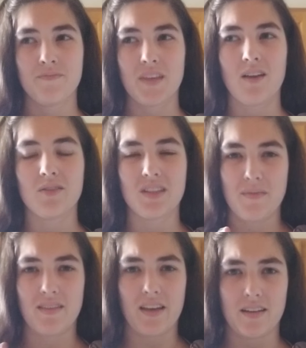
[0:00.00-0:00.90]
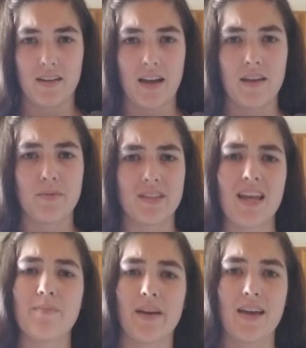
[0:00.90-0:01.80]
like it was an
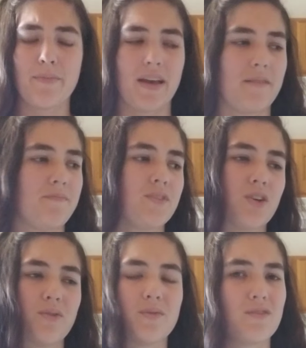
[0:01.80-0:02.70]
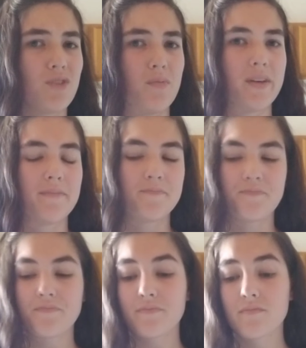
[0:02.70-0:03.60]
8x8 pan, so it wasn't really big.
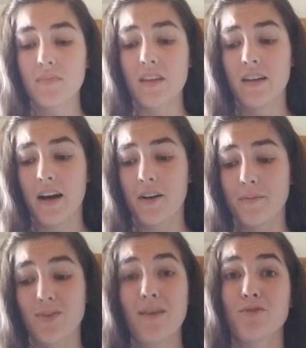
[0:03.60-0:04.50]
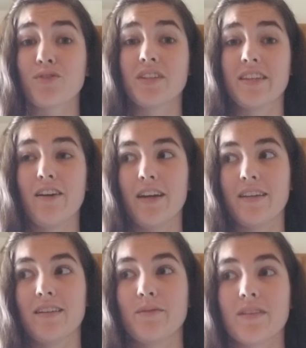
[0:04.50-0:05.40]
So that was really scary because
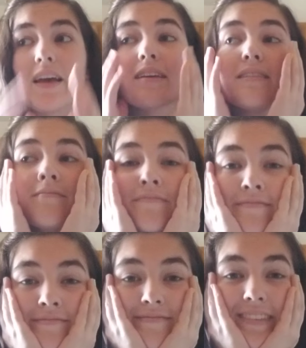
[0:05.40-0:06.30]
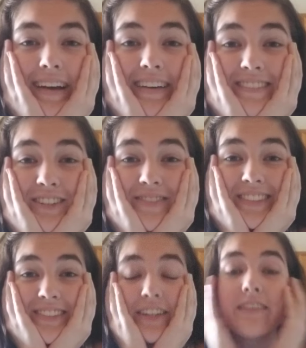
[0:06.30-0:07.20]
I was like, I don't know if these
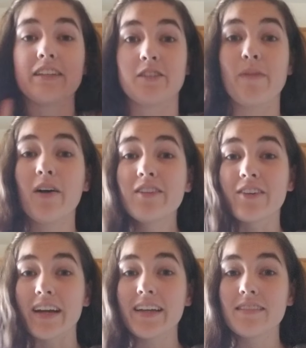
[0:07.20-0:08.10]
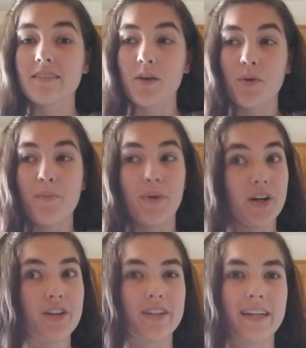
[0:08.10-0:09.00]
are good. They smell great. They weren't
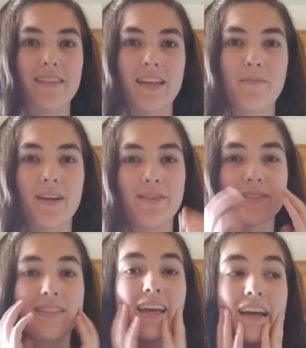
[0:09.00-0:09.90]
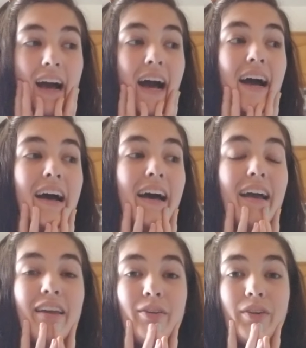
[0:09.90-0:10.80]
burned or anything, but I was like,
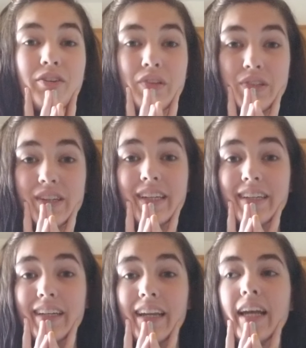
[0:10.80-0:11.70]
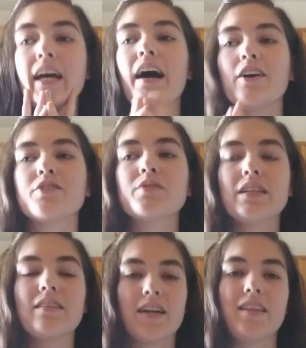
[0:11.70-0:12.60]
I don't know if those are any good. I also
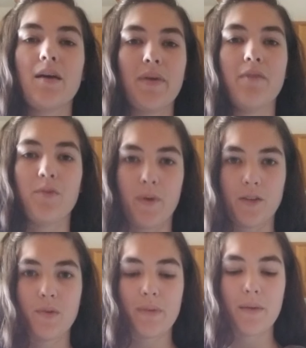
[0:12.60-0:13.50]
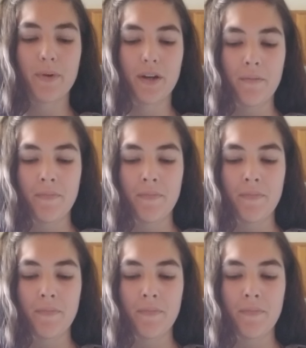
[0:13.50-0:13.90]
didn't line that pan with parchment paper,